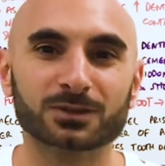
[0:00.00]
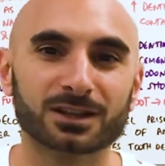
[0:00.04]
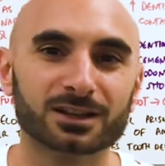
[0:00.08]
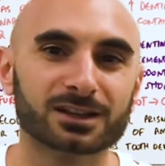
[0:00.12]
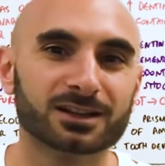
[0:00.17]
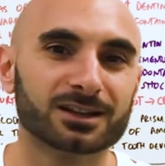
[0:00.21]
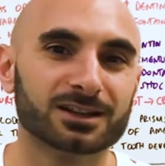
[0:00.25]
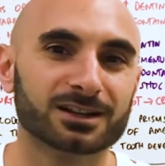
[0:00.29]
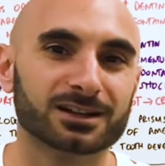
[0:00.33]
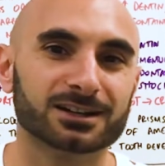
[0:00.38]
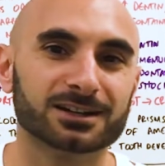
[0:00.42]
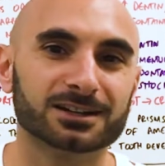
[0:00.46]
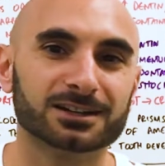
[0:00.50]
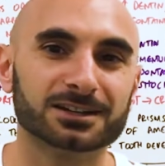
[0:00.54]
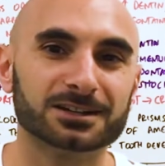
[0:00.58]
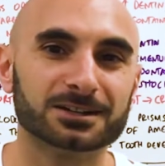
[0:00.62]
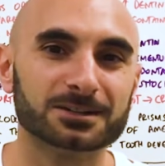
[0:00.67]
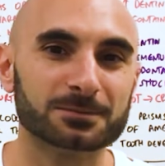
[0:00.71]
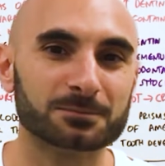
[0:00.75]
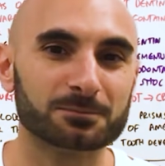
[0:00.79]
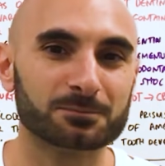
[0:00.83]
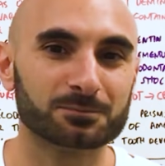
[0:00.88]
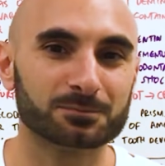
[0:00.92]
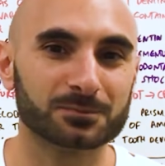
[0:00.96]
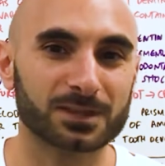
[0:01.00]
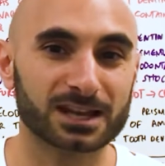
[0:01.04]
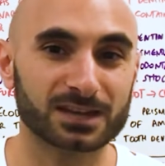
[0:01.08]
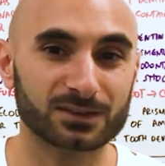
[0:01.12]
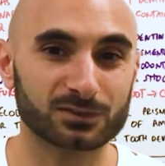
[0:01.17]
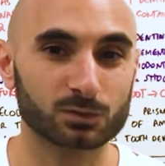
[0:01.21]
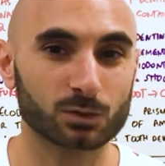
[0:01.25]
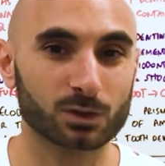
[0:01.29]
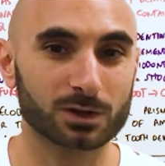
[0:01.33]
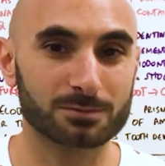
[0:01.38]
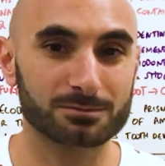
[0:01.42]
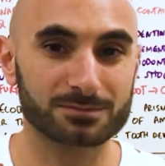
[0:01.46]
And if you
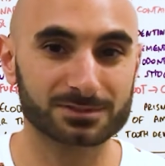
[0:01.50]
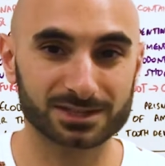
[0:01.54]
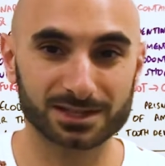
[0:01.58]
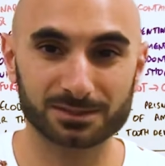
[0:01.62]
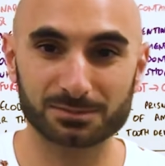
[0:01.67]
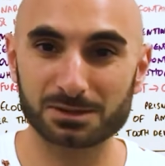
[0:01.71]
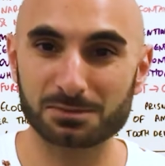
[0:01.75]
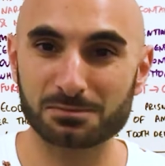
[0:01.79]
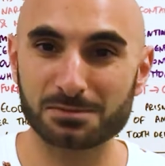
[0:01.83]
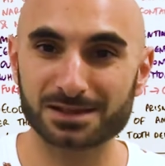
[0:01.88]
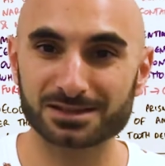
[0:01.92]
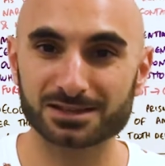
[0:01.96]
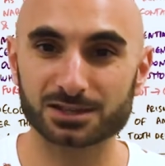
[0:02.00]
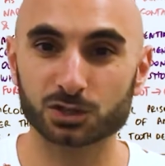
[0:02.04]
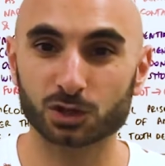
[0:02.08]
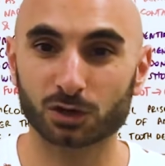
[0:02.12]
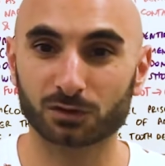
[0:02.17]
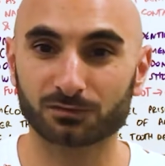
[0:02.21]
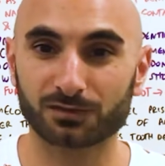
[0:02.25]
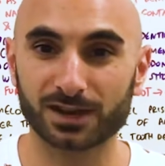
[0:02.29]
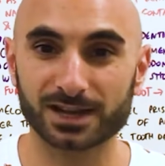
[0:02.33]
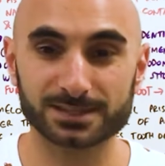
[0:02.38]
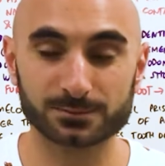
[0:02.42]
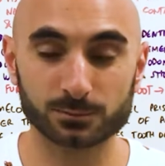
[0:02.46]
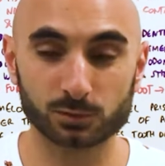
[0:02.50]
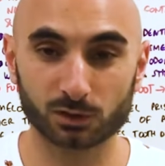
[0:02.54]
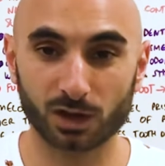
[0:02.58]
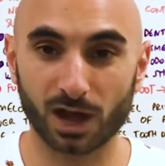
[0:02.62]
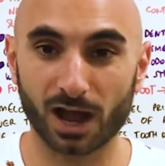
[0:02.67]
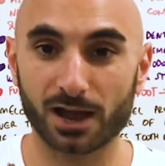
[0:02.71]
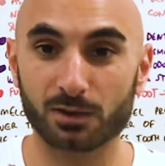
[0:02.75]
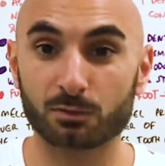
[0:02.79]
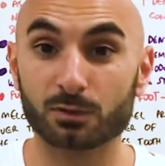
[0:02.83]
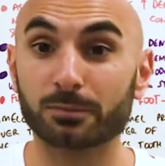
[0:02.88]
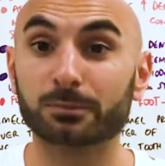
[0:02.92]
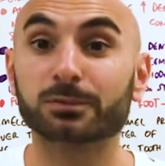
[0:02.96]
want to send me a message on Facebook, I
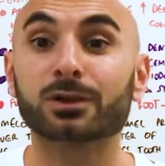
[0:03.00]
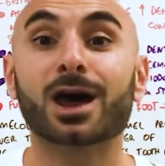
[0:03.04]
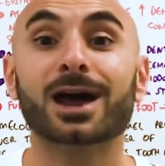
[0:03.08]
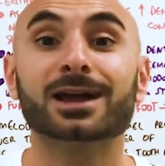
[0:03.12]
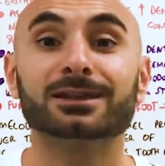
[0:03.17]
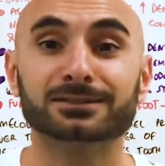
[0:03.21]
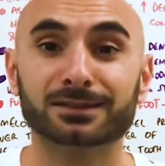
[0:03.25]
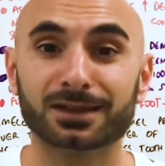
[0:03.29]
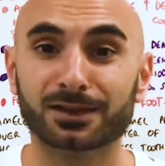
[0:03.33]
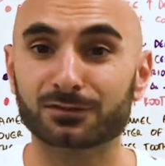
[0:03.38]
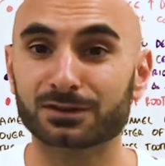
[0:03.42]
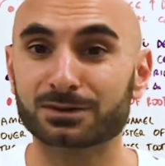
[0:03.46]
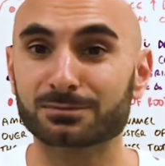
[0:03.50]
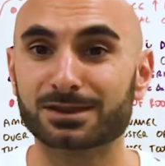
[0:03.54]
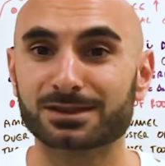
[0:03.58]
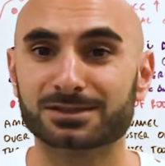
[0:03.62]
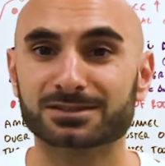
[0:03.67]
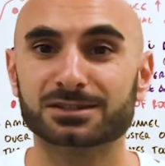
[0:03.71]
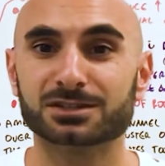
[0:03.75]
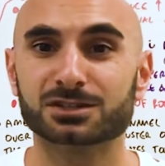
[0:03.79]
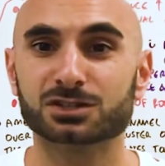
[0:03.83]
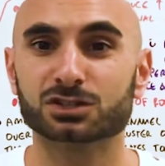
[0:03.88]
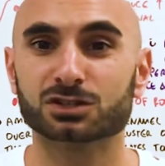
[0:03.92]
reply to every message as